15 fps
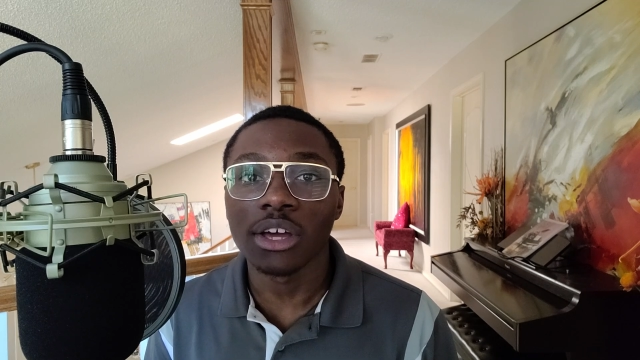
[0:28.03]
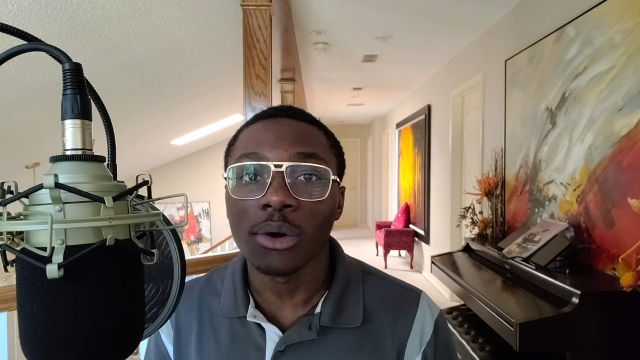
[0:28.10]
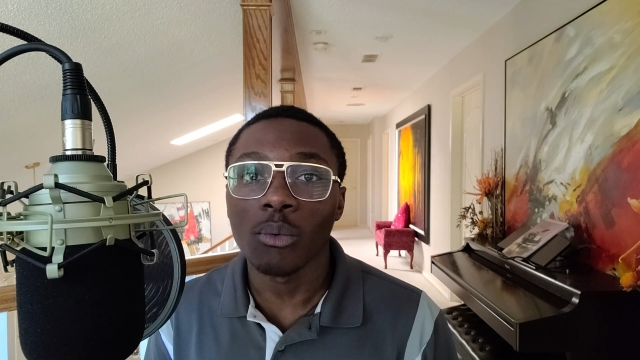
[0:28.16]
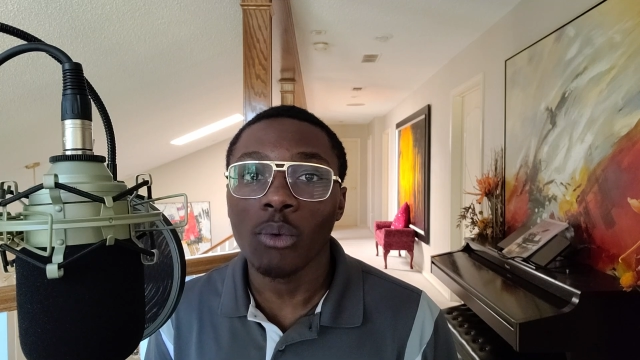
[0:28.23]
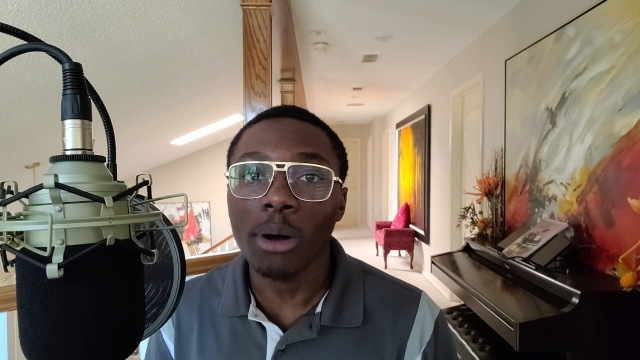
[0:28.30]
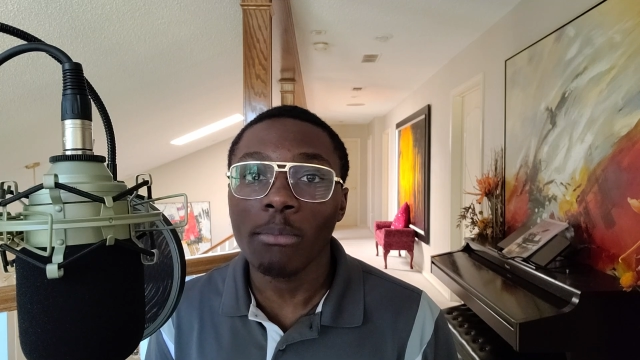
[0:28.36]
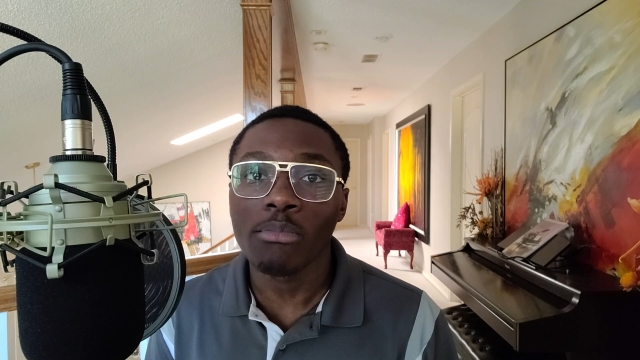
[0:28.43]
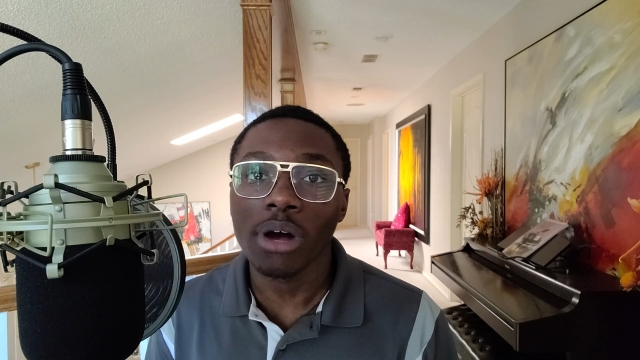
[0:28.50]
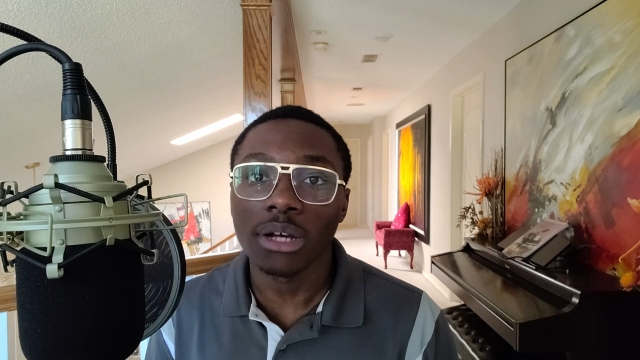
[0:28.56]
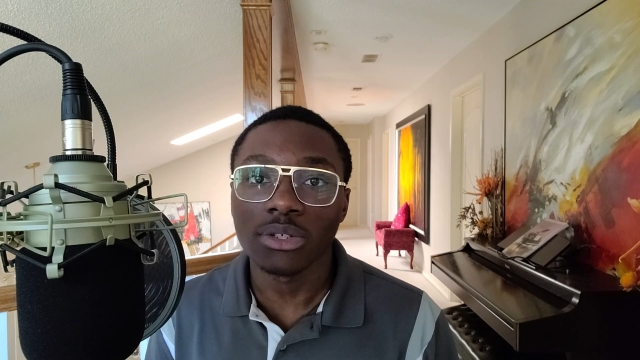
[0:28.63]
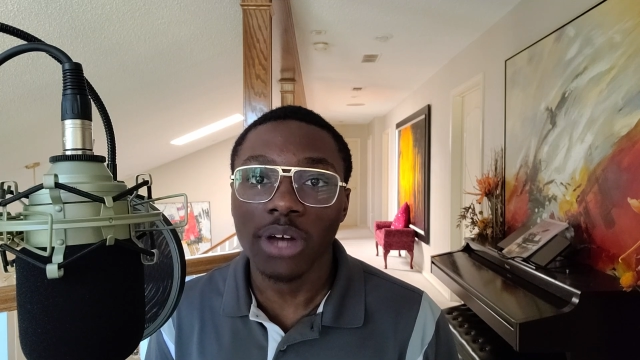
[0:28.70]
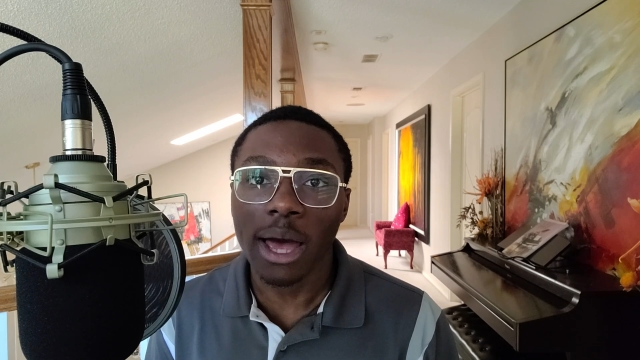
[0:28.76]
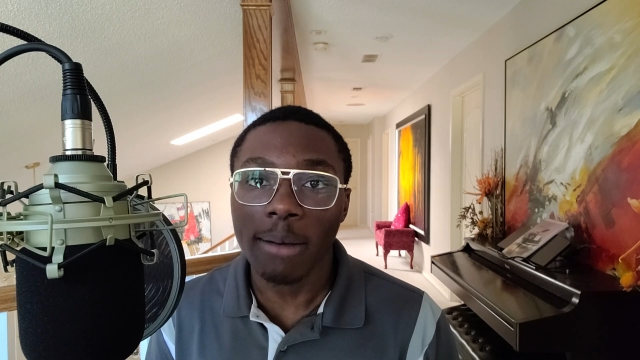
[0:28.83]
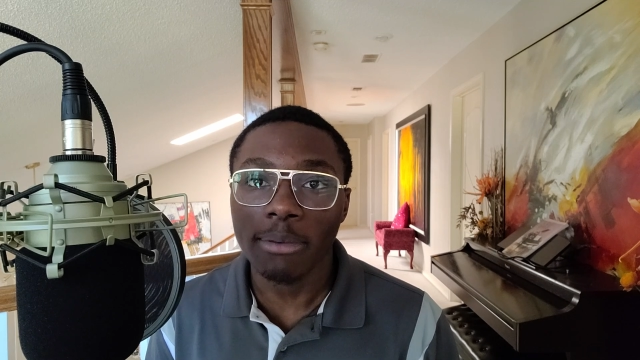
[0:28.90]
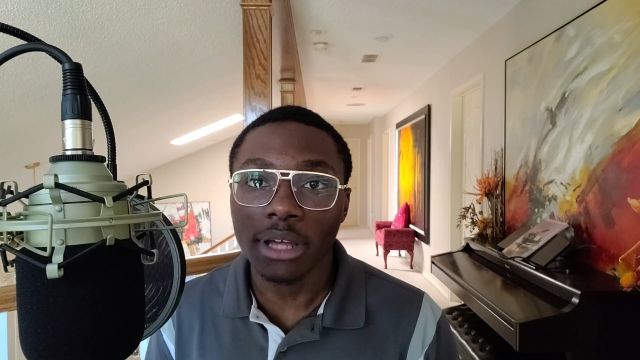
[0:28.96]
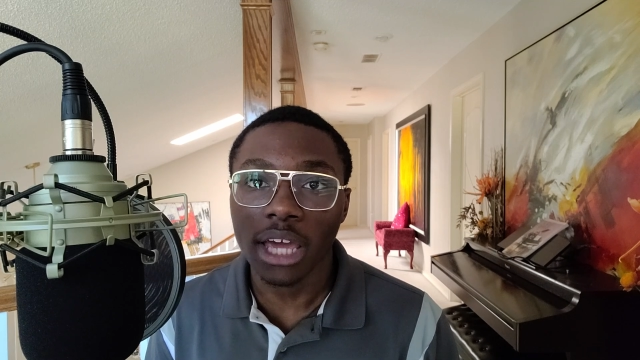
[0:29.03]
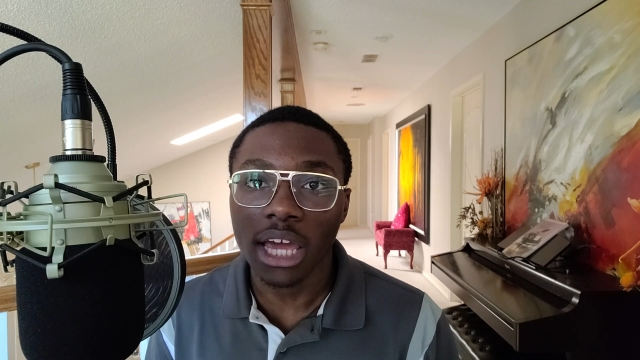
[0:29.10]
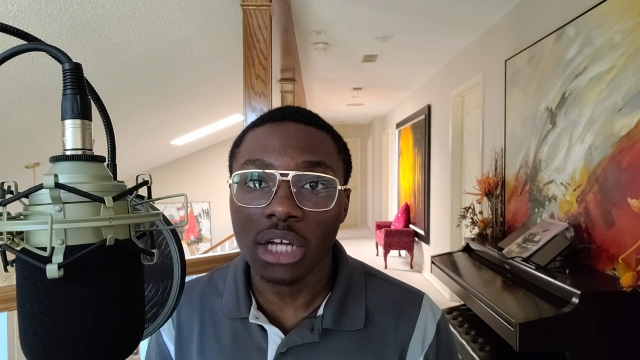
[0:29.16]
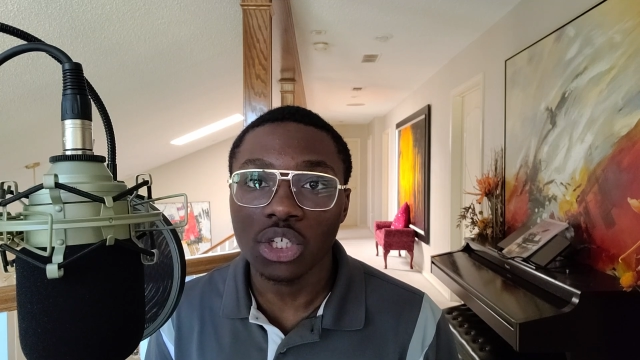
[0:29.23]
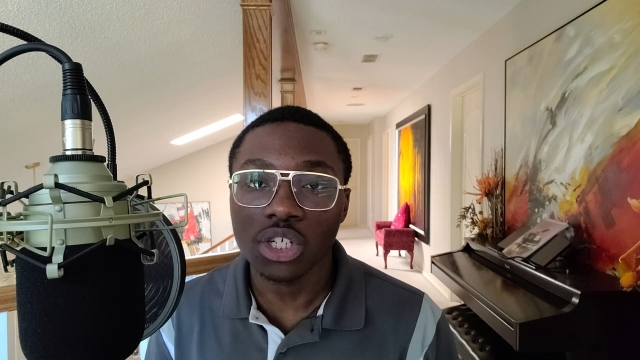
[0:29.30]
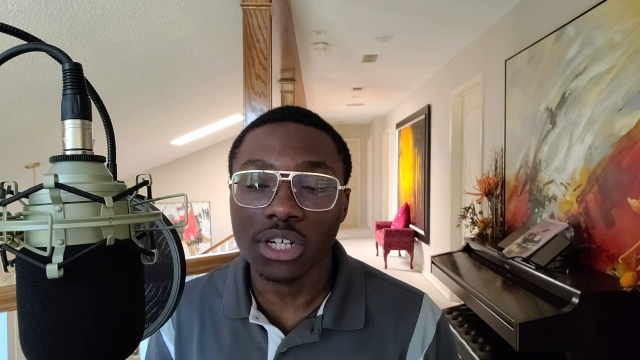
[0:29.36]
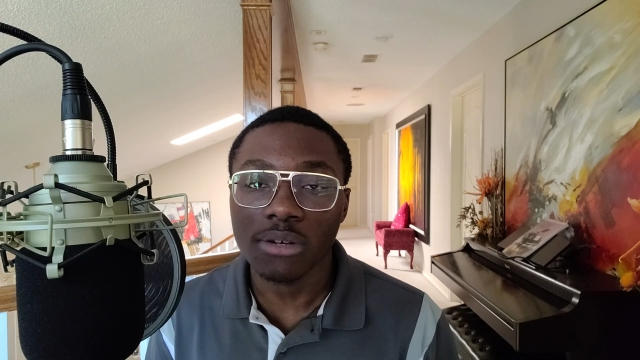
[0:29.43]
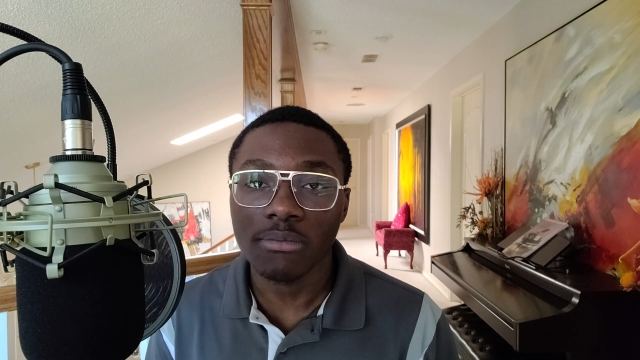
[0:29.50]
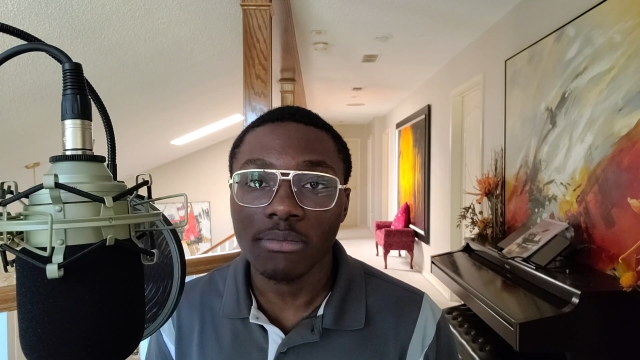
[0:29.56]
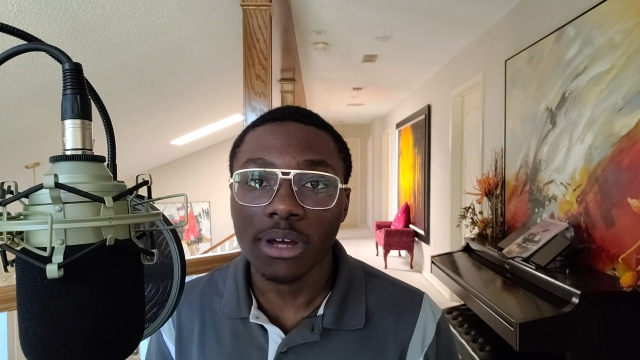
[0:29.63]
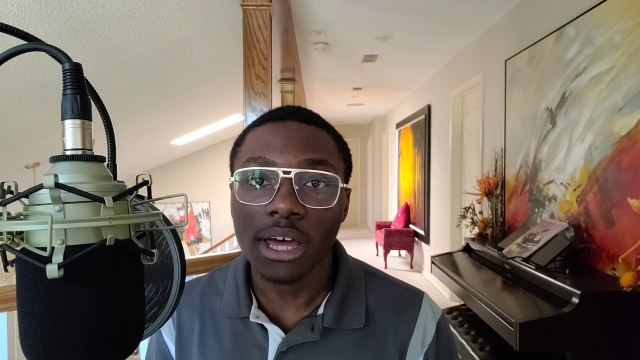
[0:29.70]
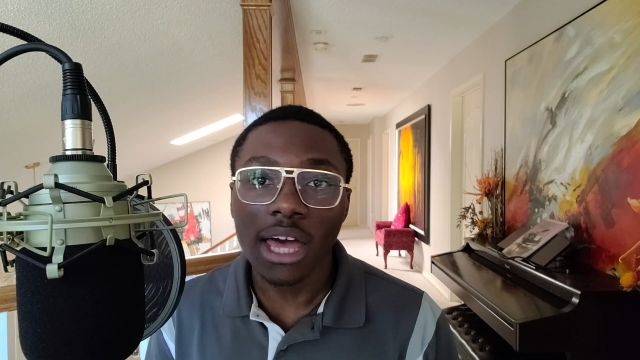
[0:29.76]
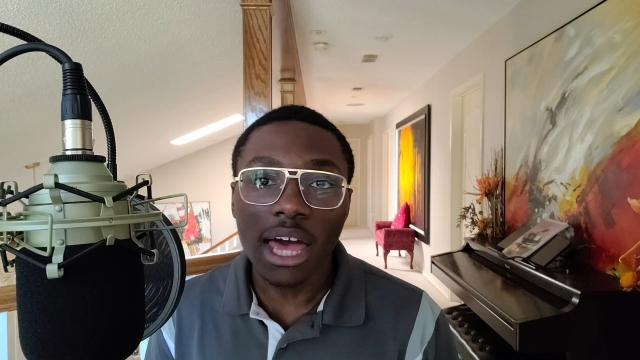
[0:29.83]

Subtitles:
their web browser application.